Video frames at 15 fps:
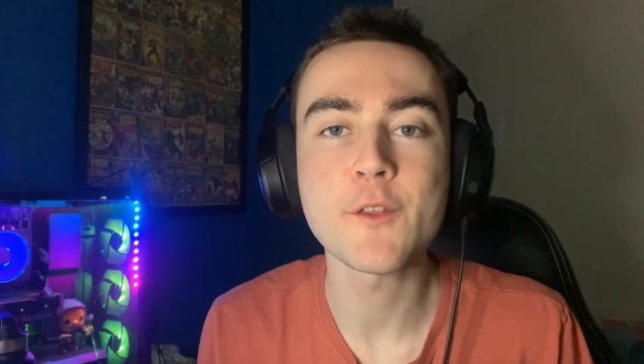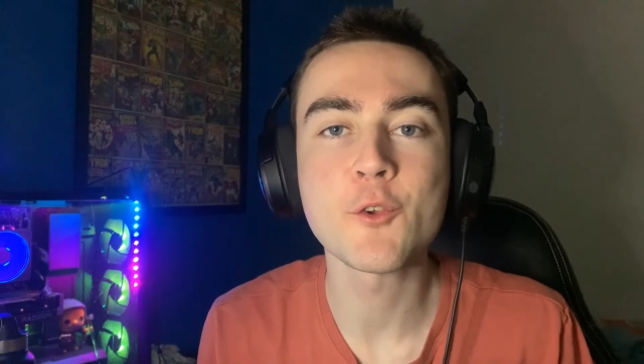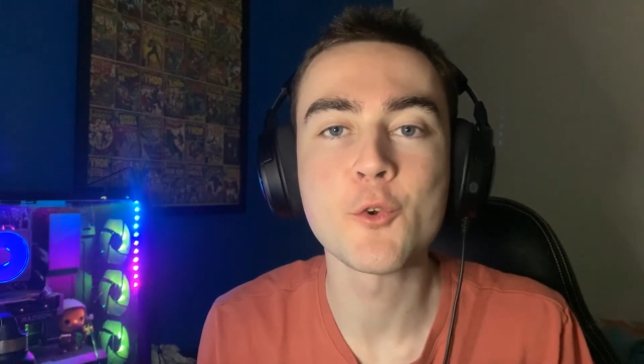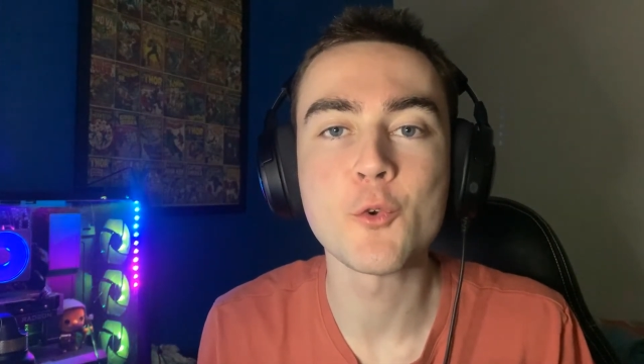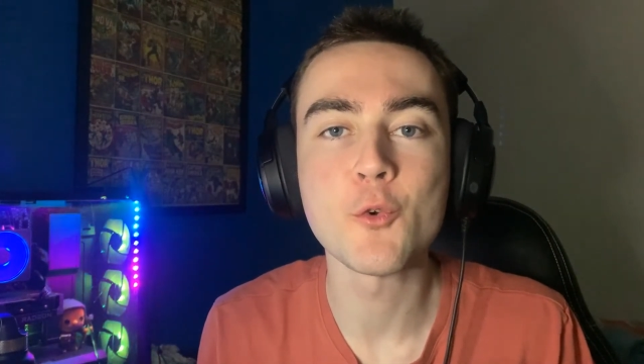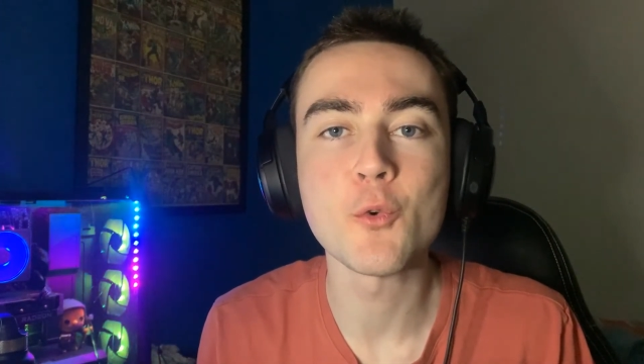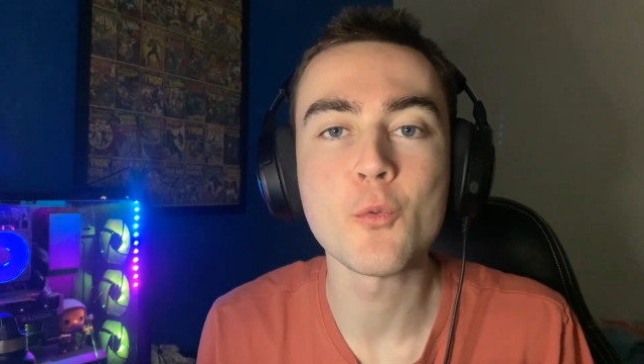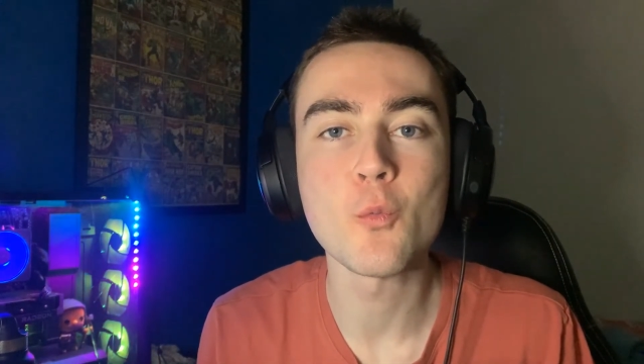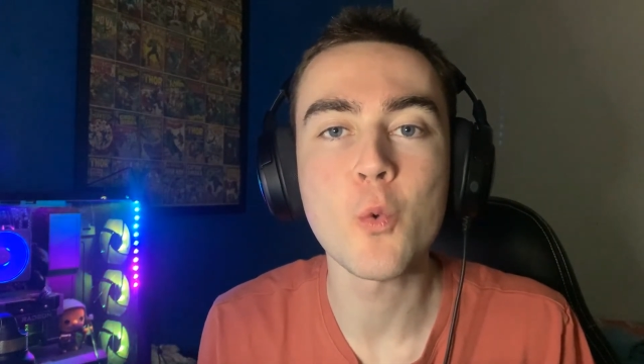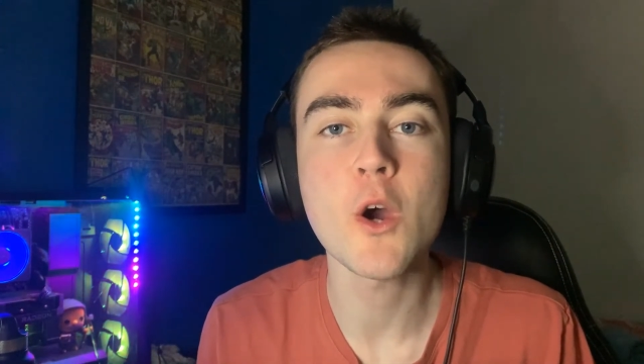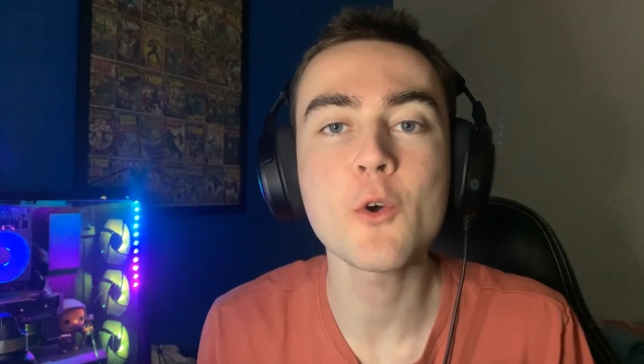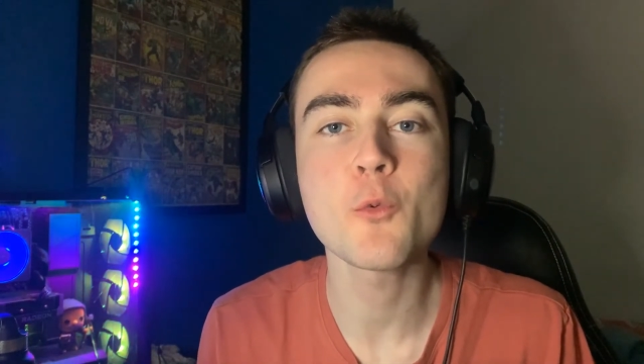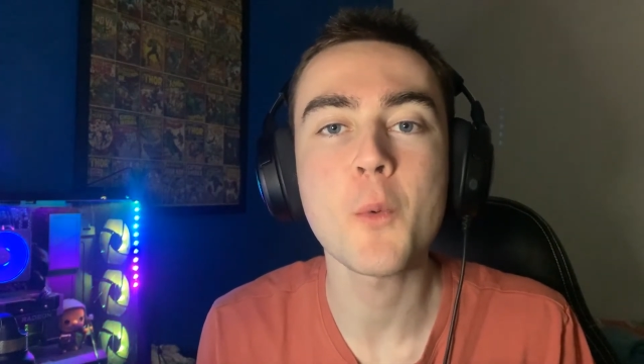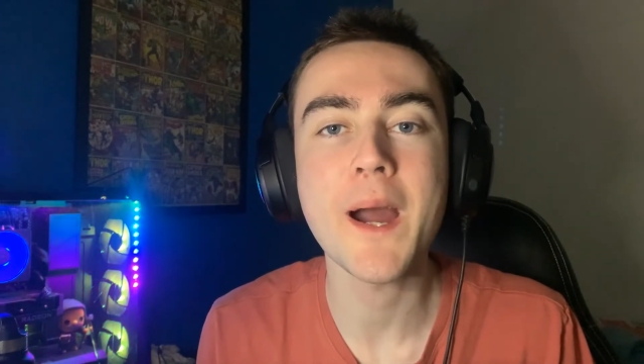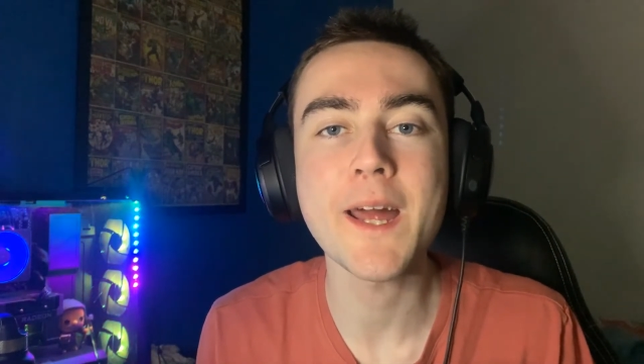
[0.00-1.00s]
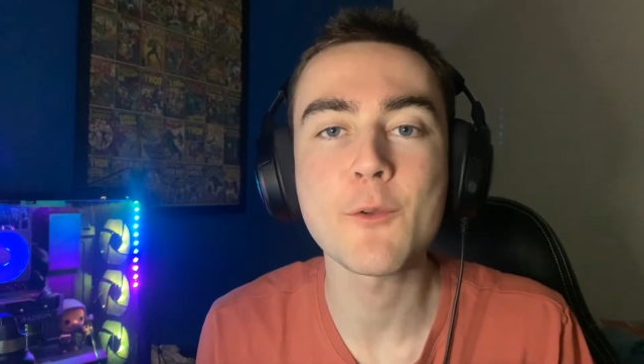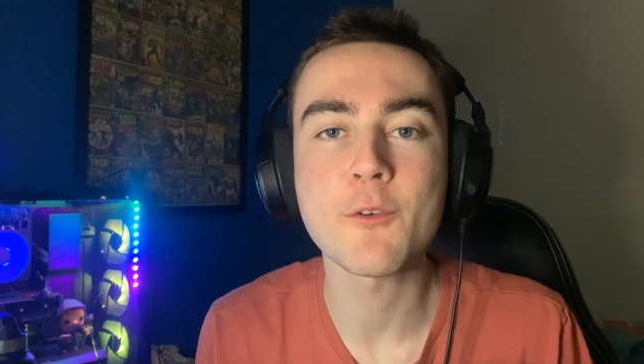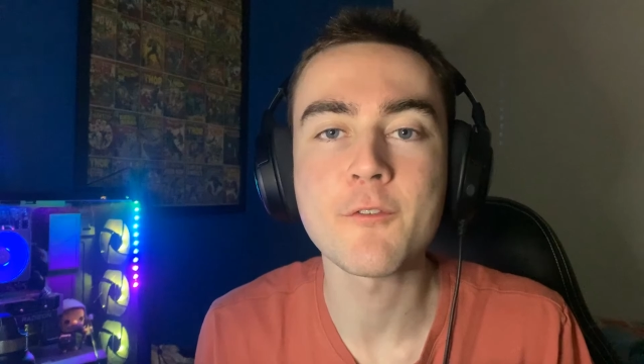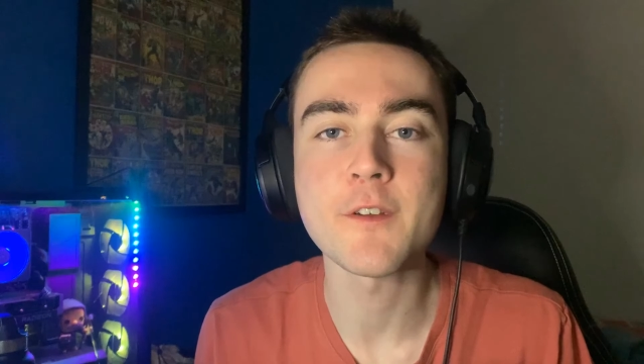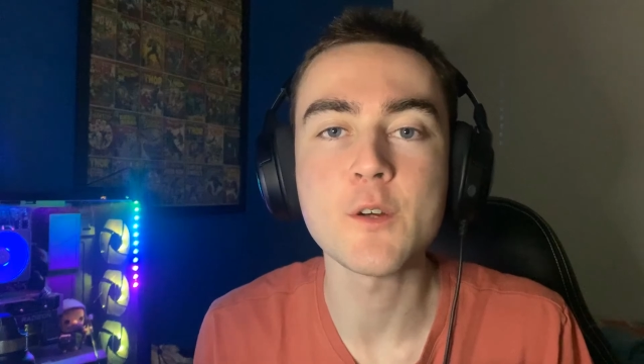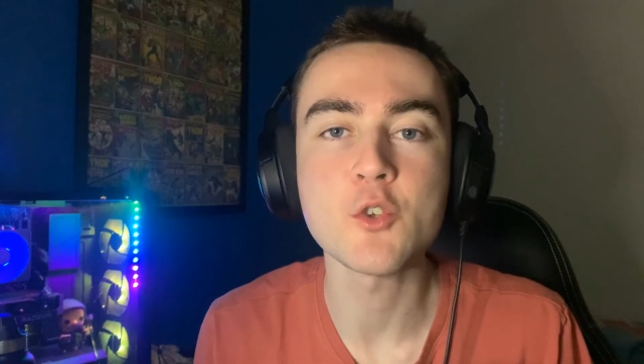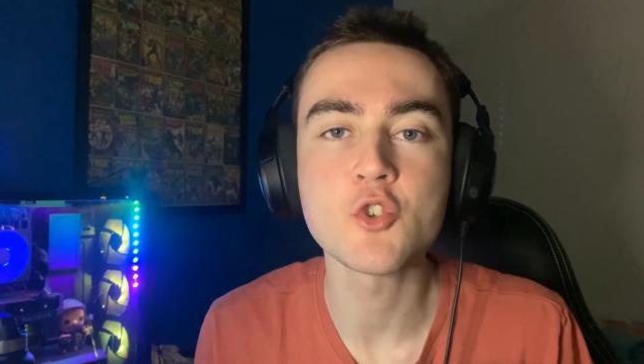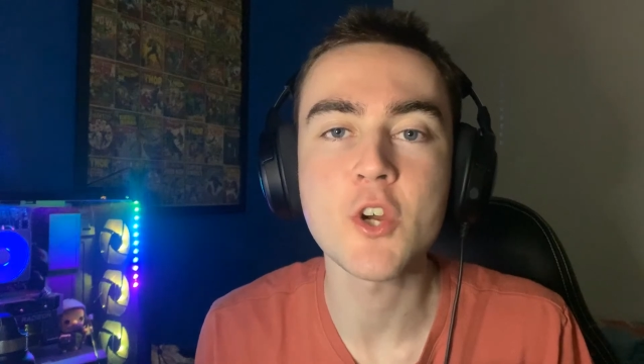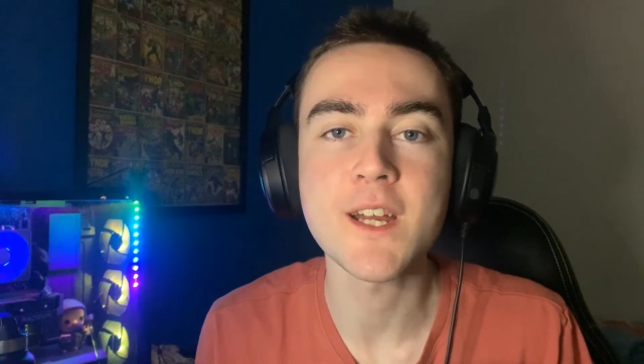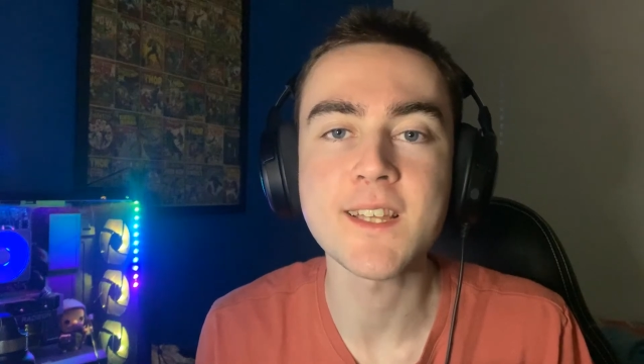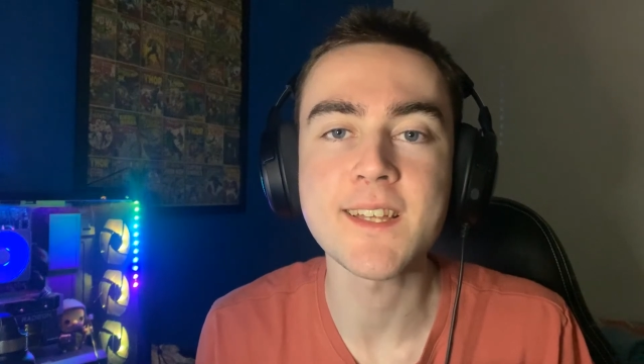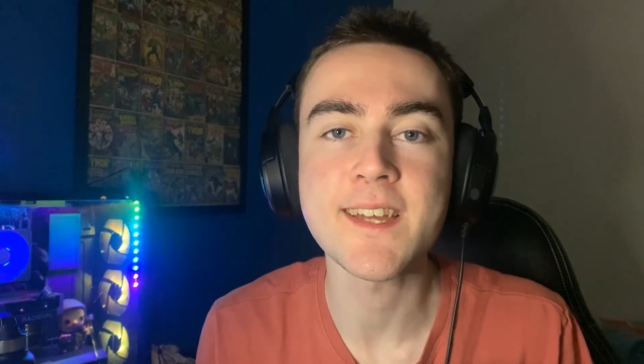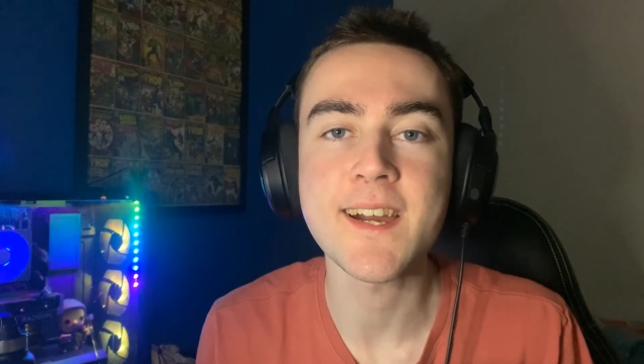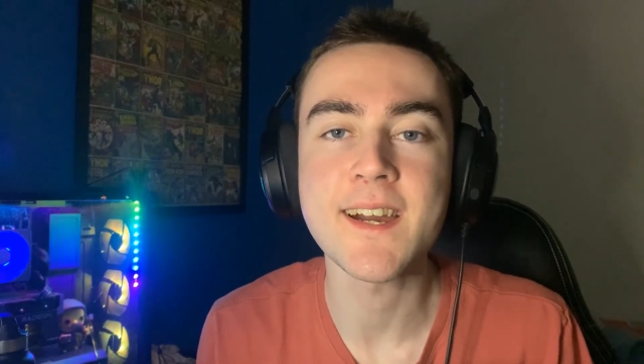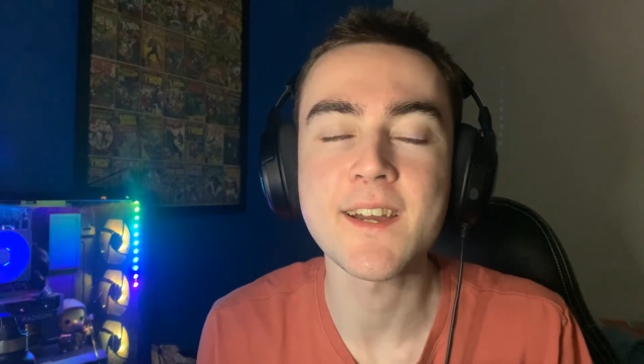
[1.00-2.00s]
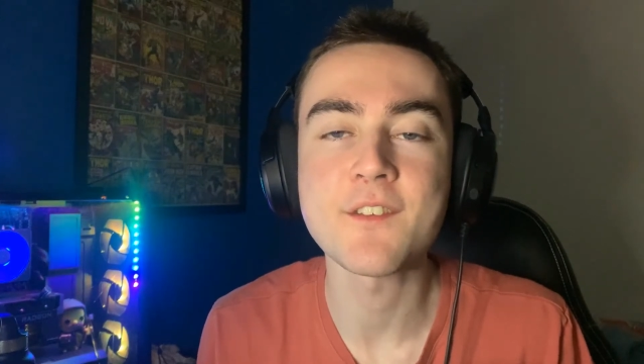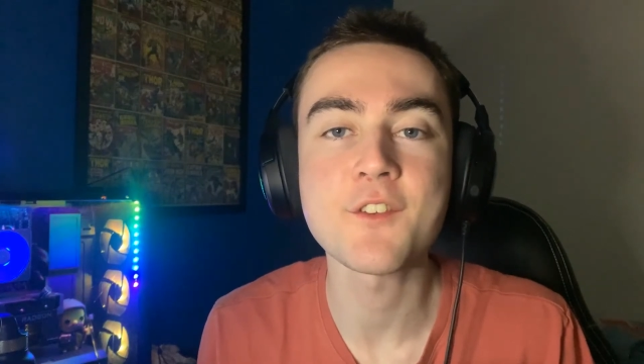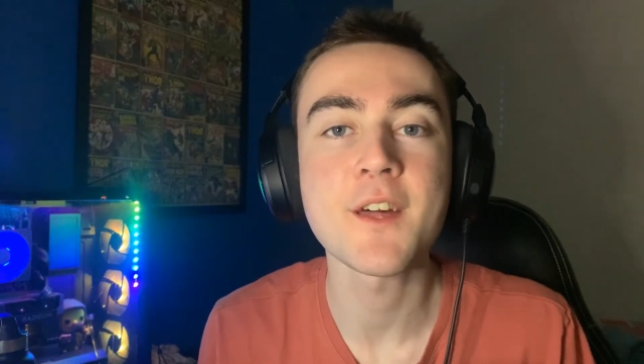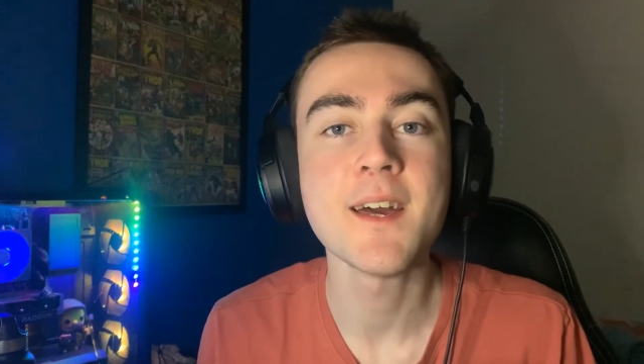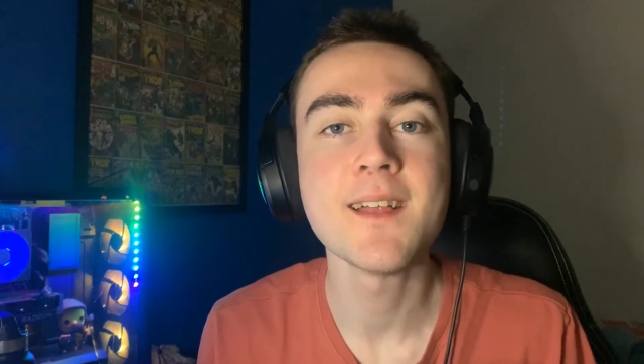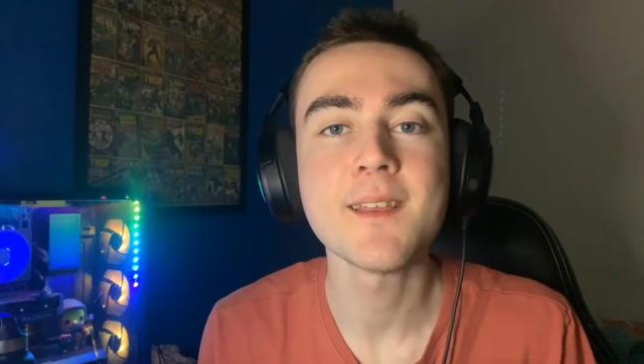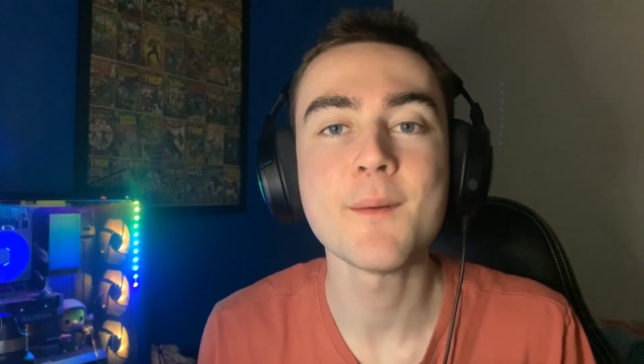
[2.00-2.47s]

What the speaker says: 2 Worldwide Reveal trailer, guys.